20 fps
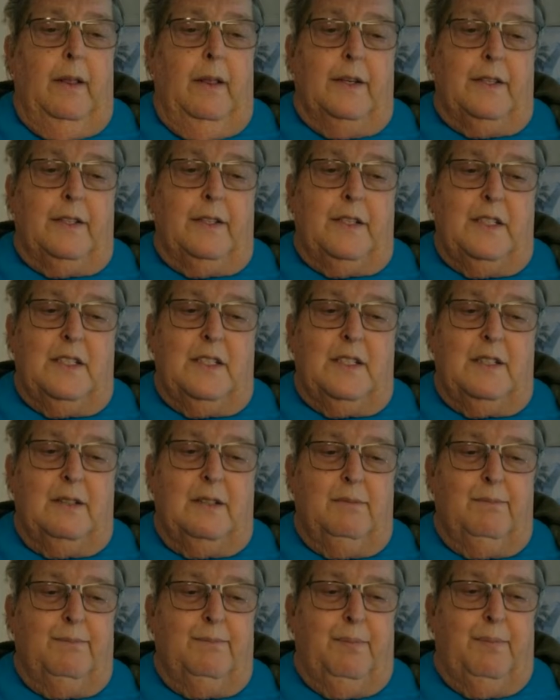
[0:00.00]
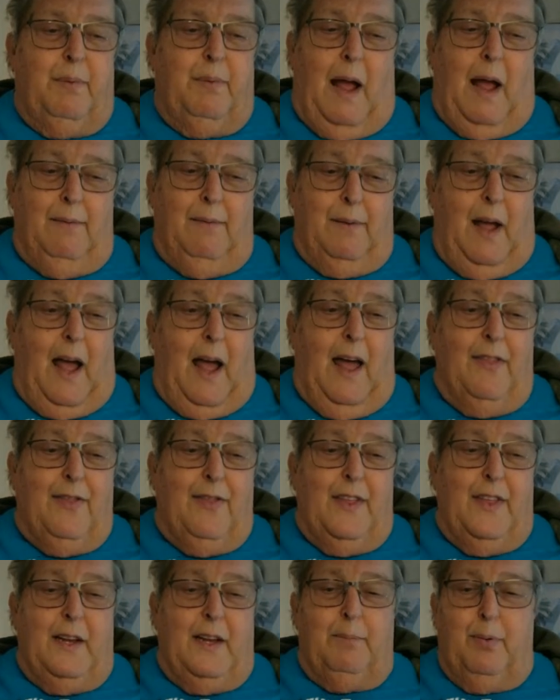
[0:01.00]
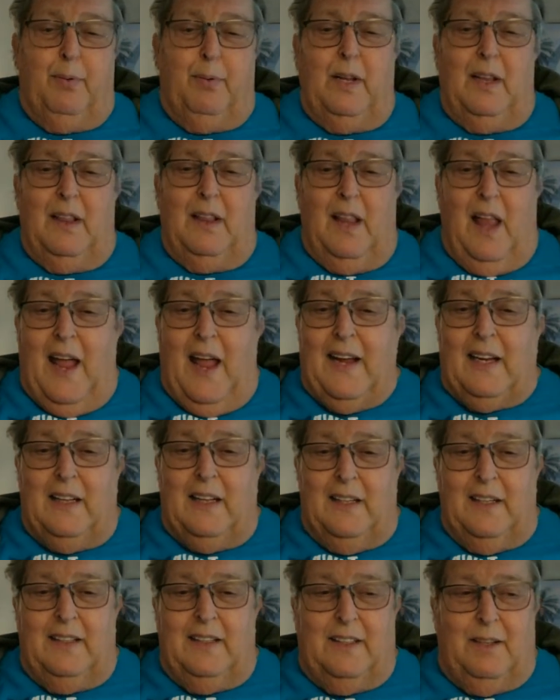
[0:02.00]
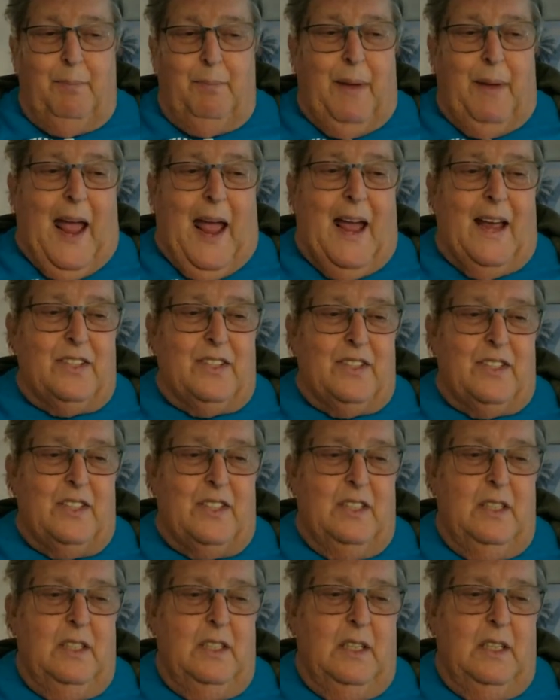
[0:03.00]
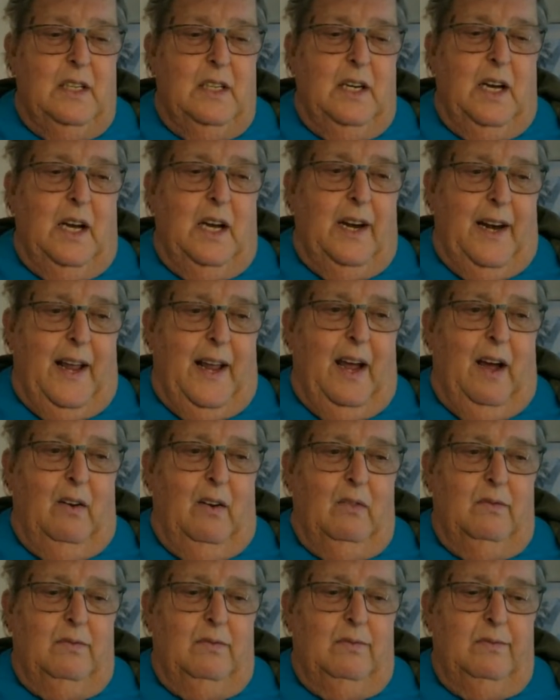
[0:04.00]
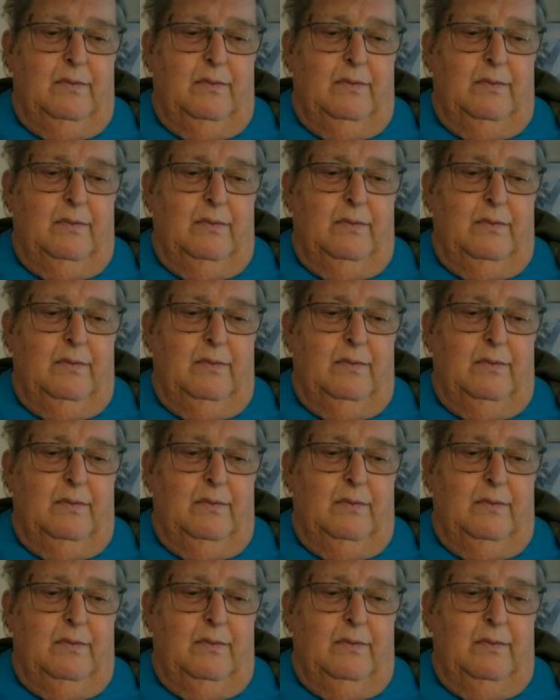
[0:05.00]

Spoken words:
This is, I think, pretty likely to pass now.